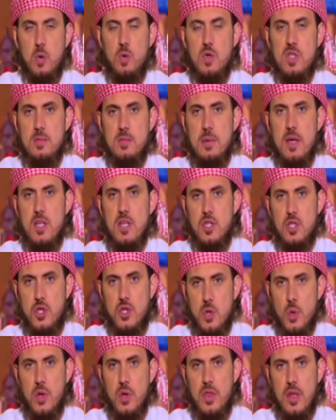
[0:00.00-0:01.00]
who speaks
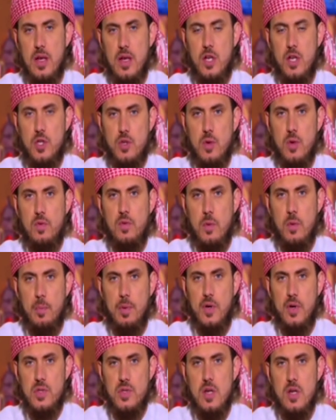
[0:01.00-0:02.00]
truth and a truthful
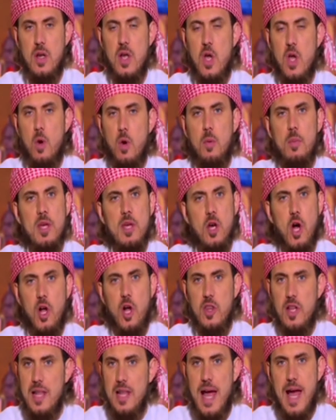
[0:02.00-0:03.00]
person will be
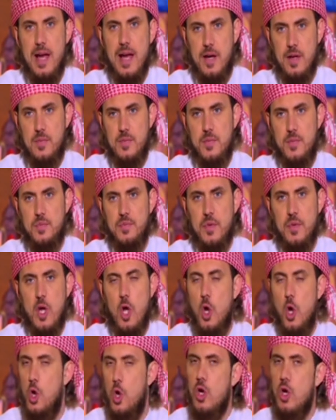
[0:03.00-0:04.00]
called a liar.
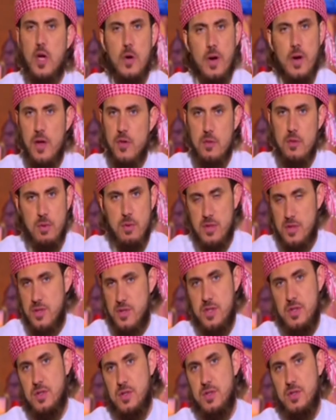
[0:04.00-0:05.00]
Look around you, brothers
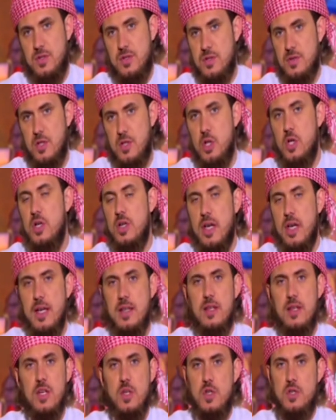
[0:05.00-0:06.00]
and sisters. Look
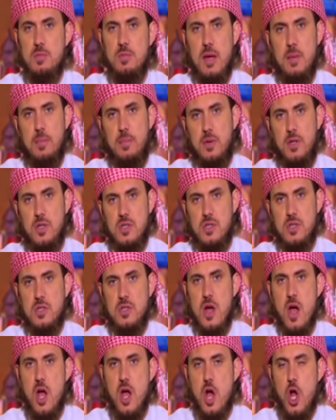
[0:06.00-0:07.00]
in the newspapers.
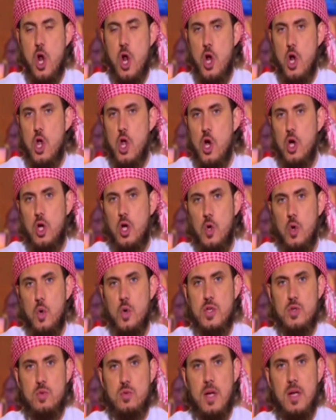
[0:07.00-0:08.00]
Look
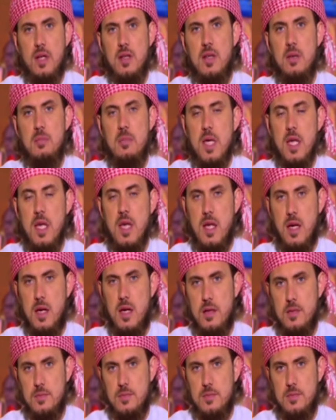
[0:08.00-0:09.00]
who is running the
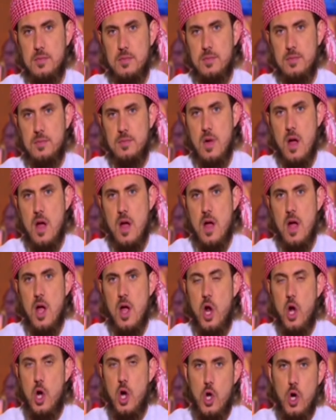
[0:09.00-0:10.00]
media.
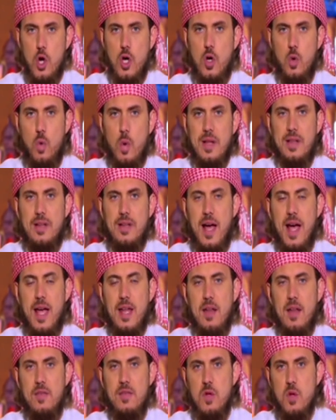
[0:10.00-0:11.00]
Look what
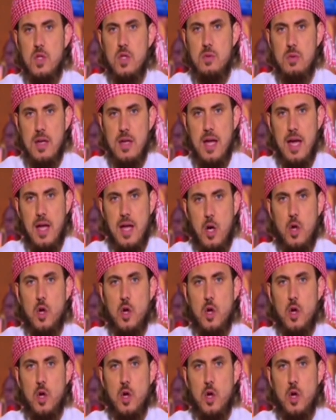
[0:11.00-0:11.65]
kind of news we get.